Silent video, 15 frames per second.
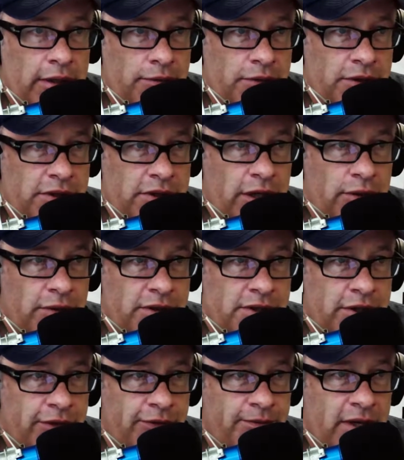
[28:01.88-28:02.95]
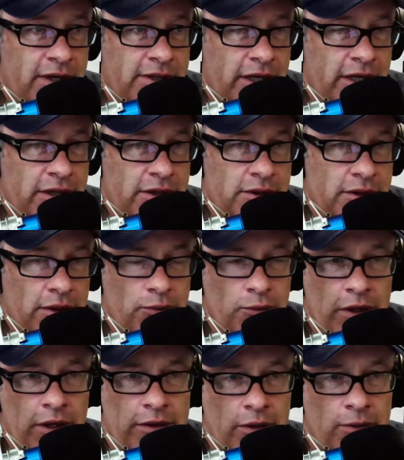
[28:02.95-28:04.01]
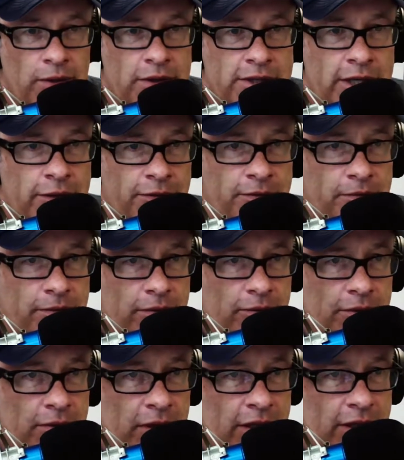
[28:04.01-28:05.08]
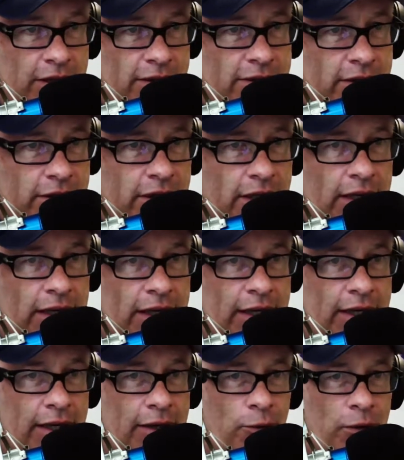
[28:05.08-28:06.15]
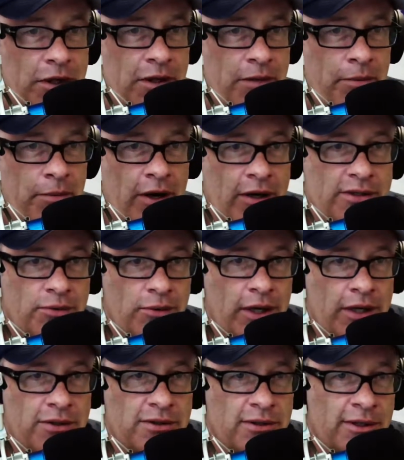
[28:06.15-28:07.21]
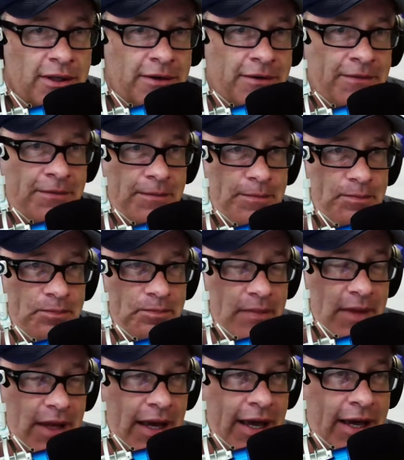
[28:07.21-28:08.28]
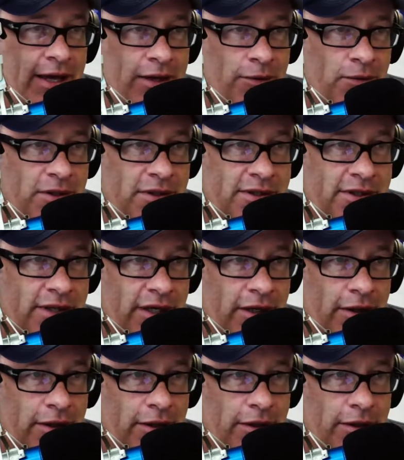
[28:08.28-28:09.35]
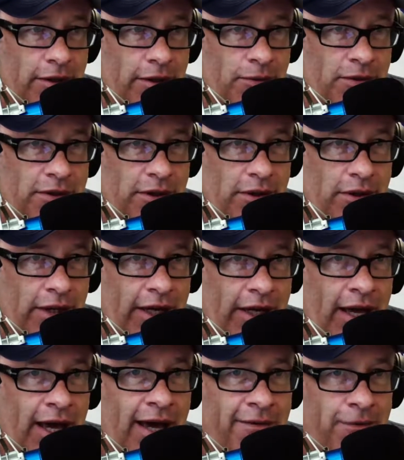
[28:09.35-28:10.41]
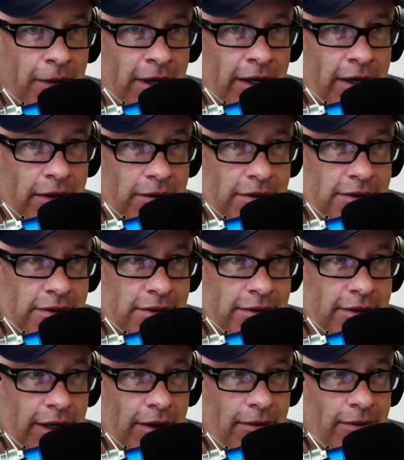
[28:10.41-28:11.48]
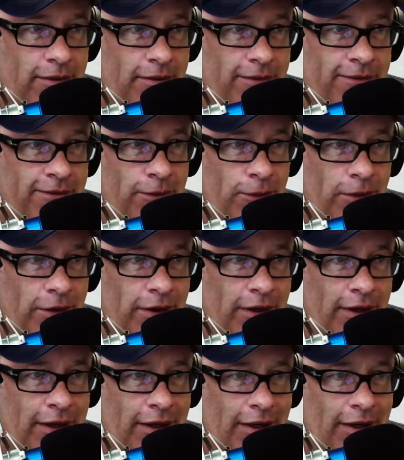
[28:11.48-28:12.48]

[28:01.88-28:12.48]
it was just kind of reserve base. I went in there one time with my kids, and I went to the barracks where I used to live, and it was like a halfway house now for